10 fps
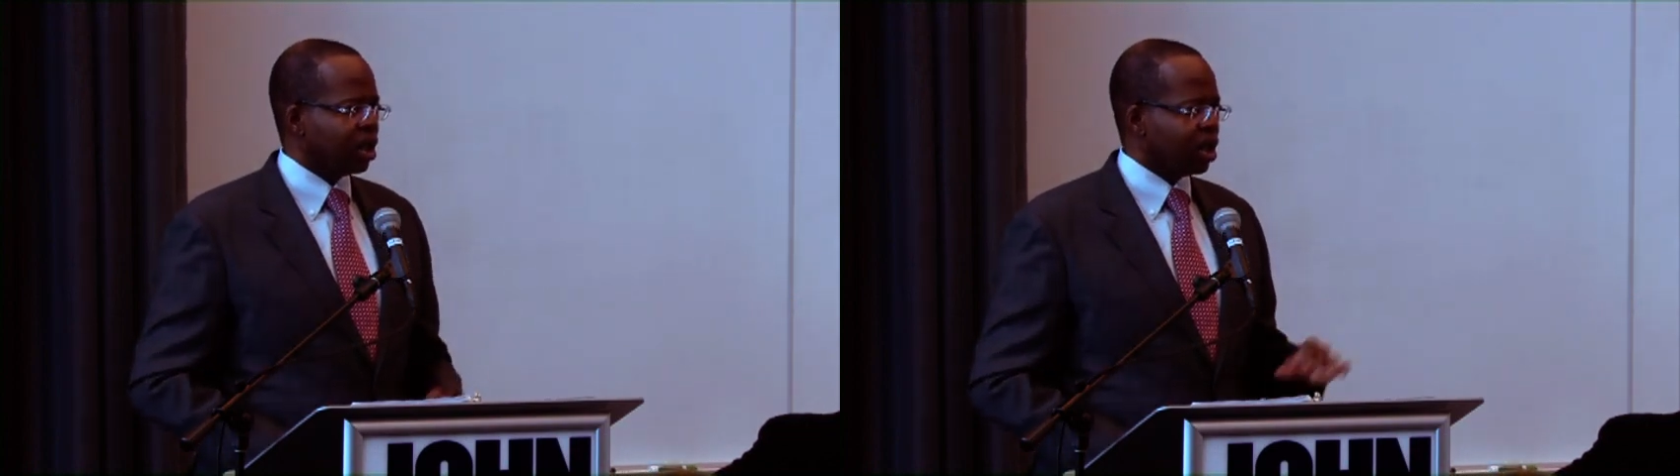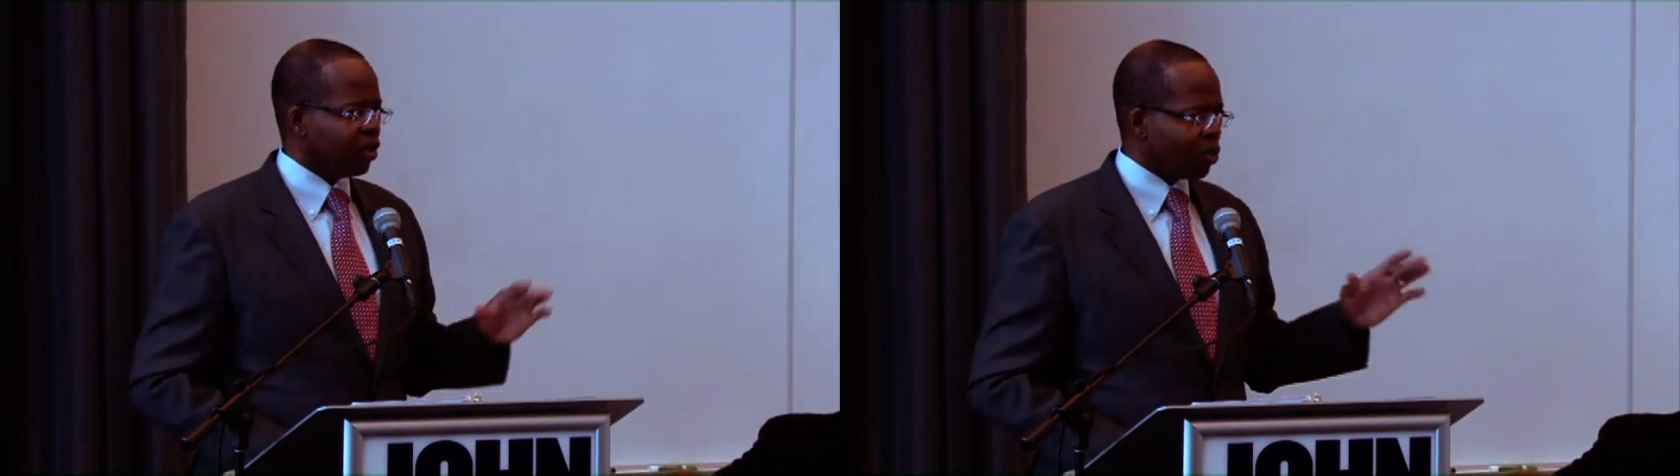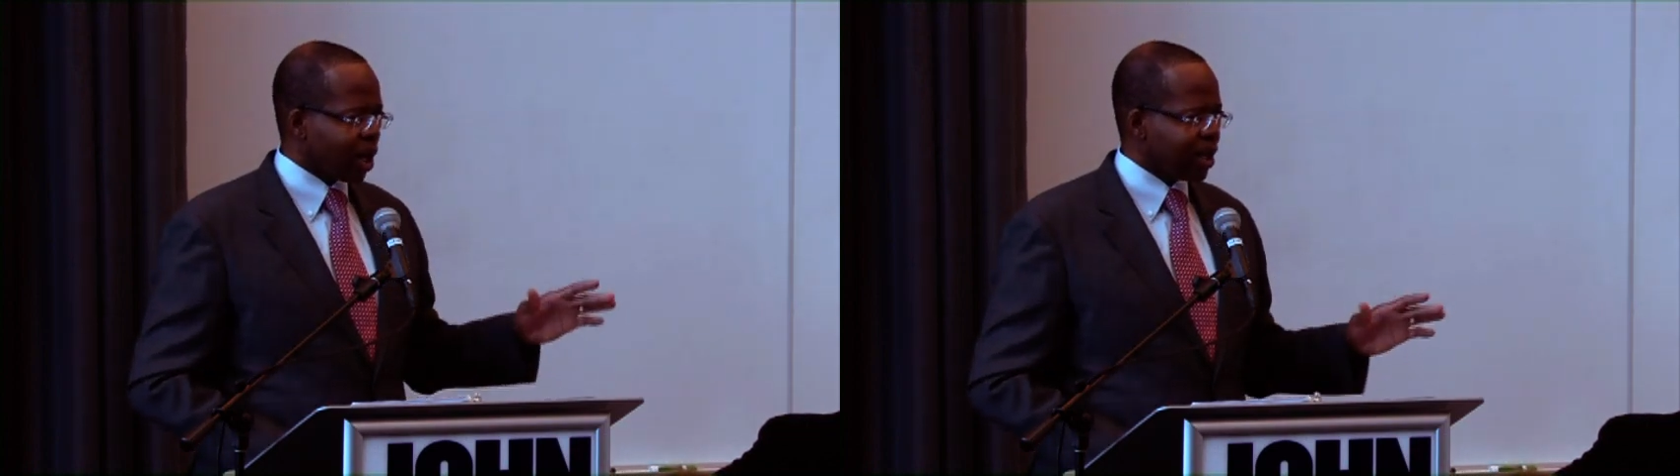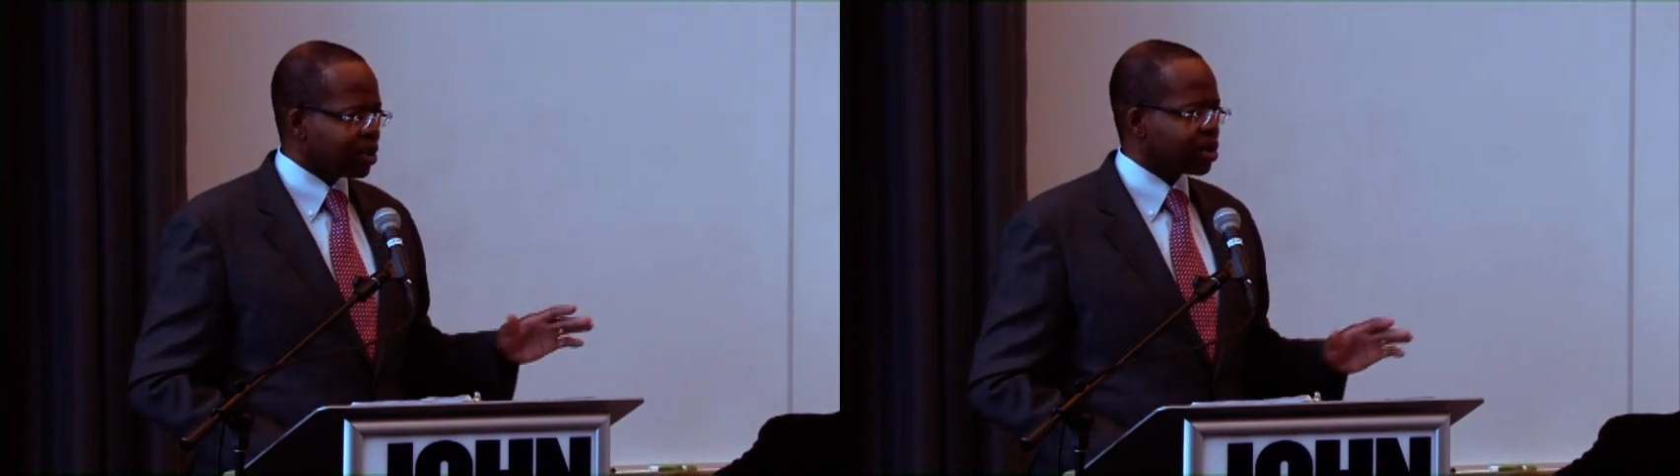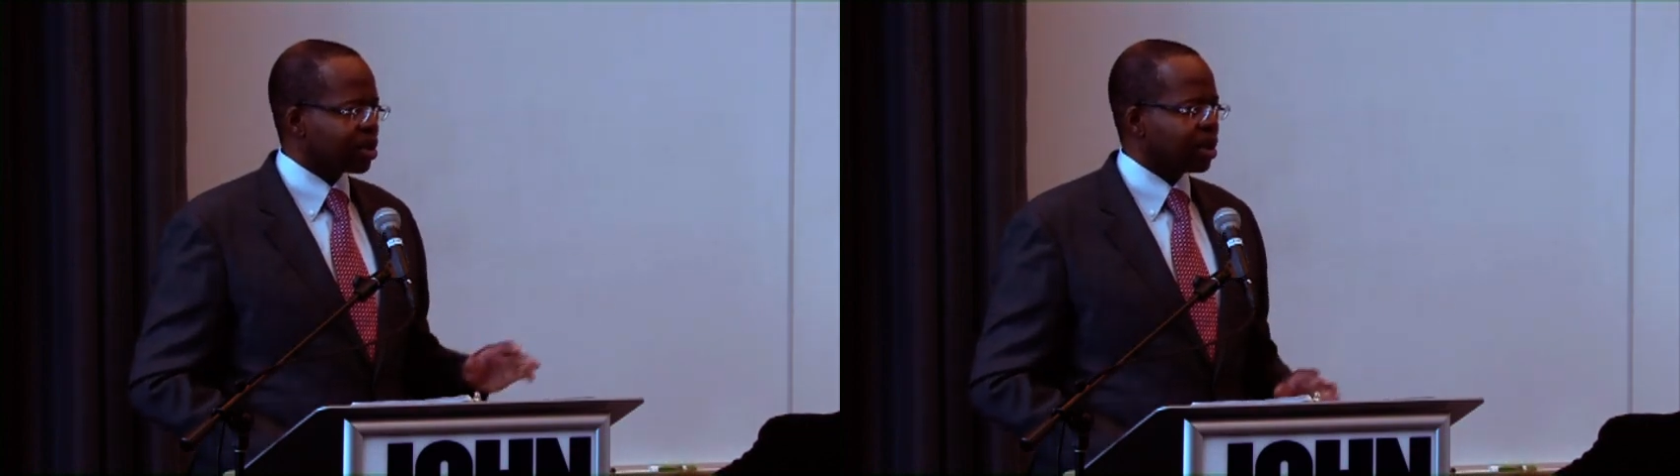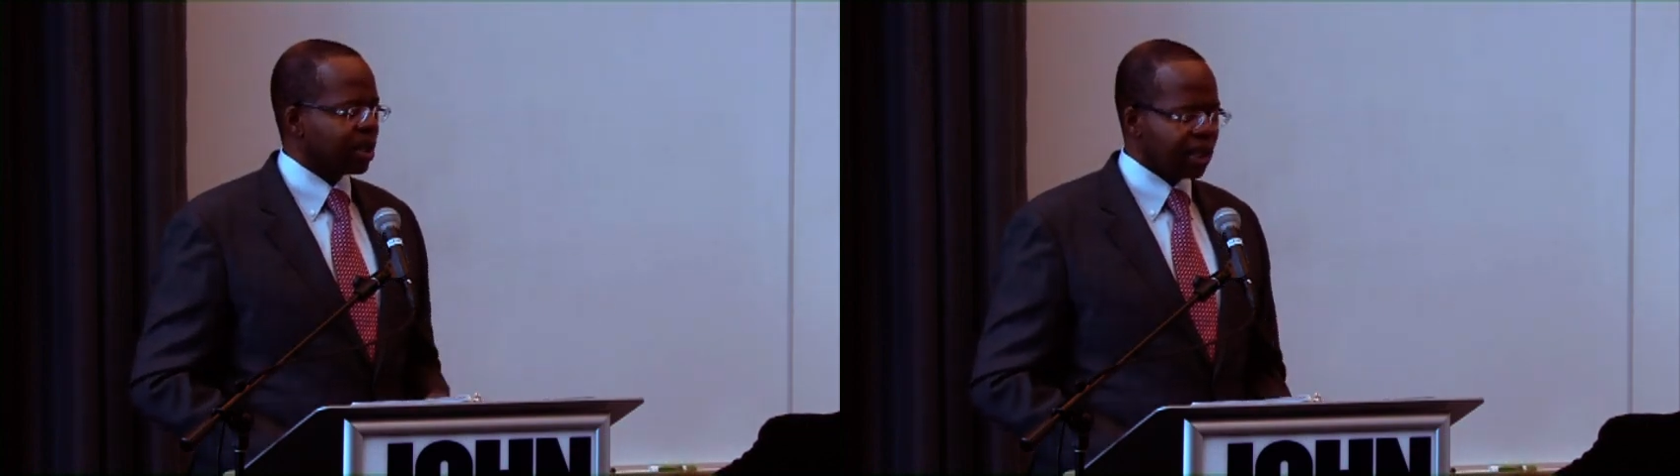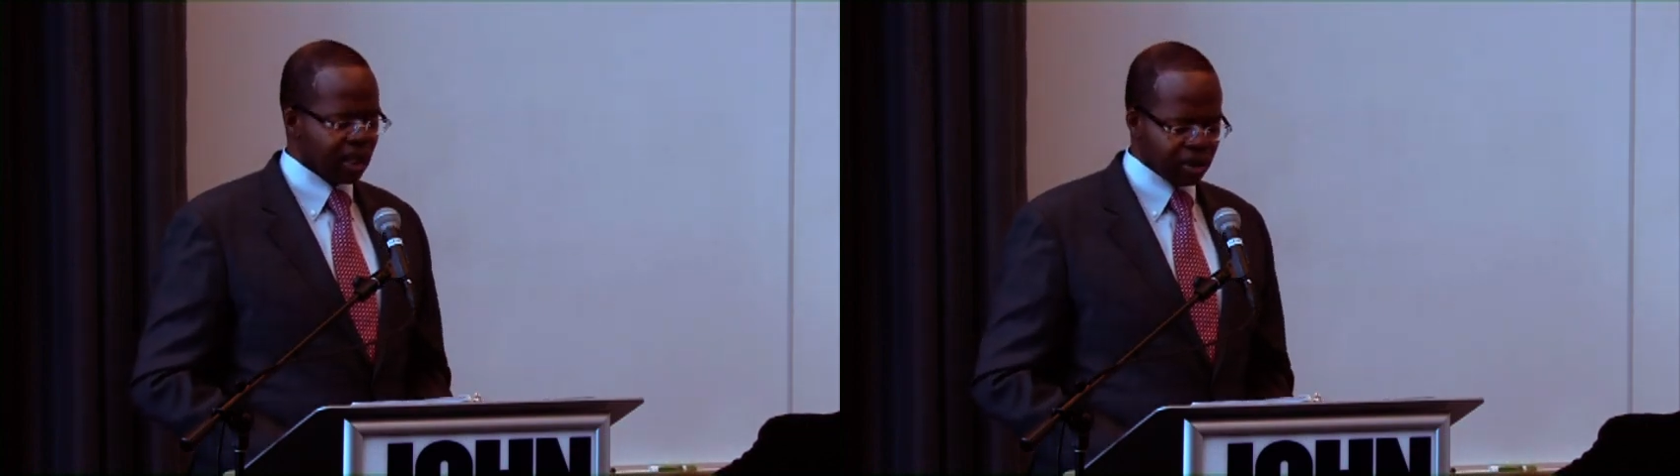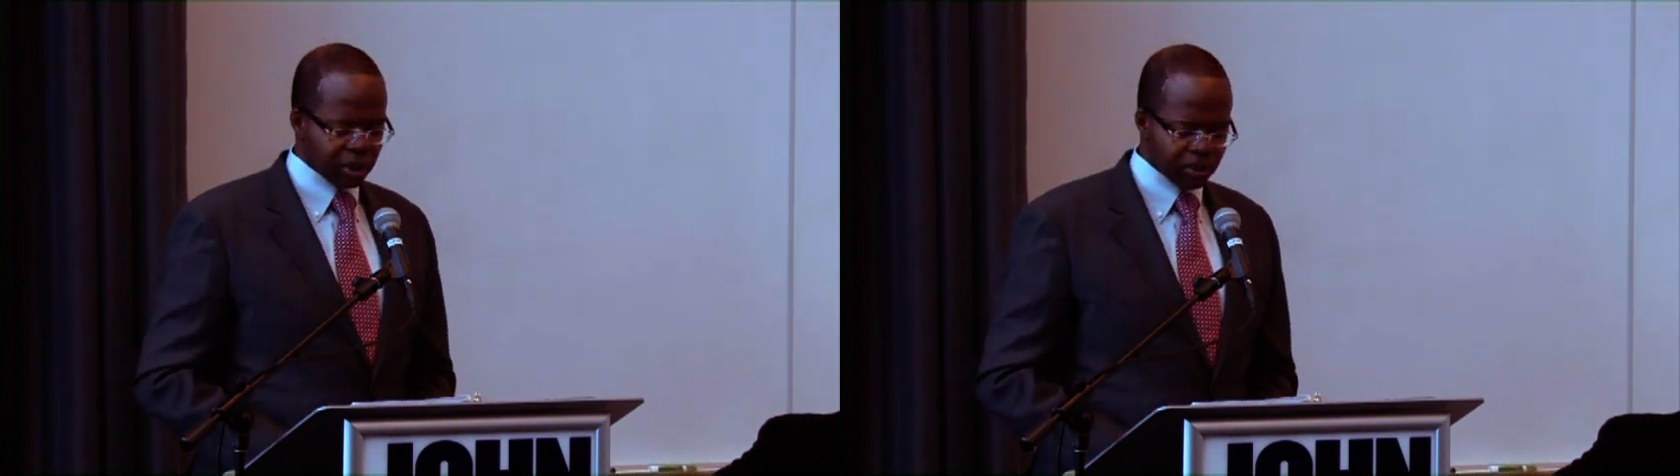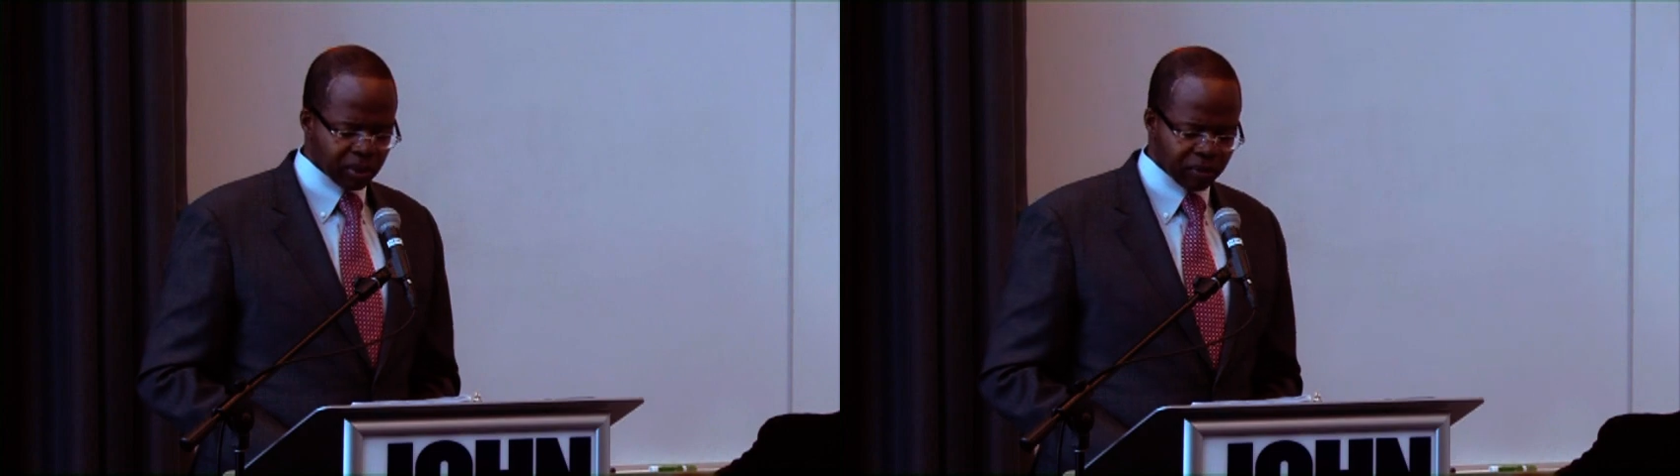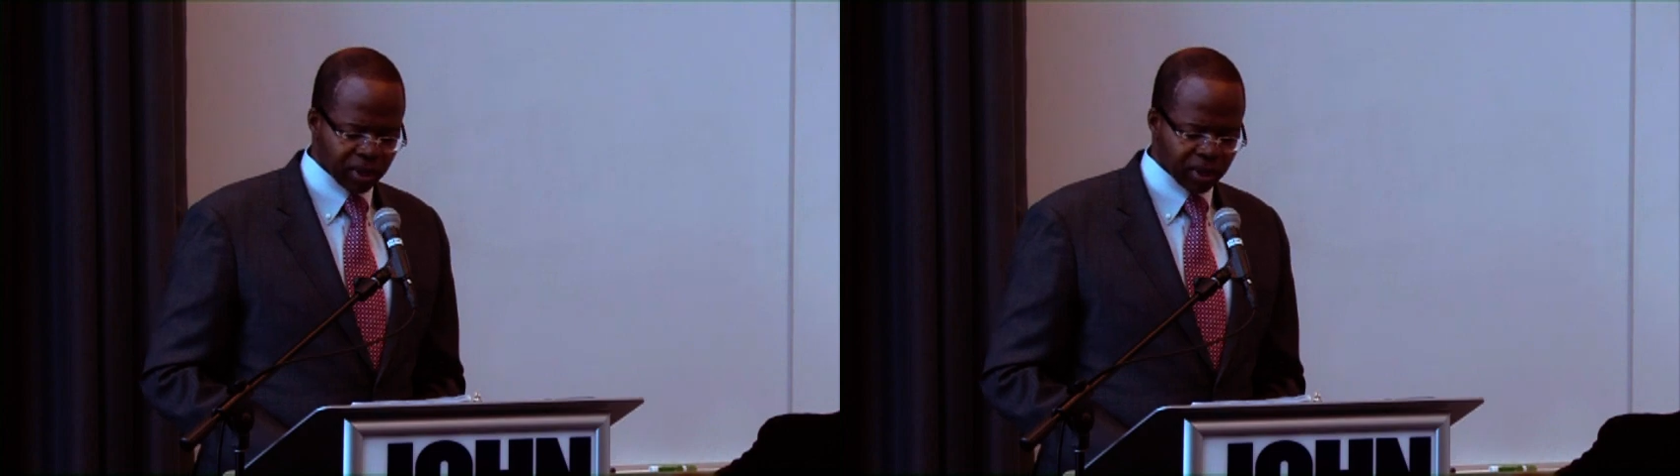of whites and people of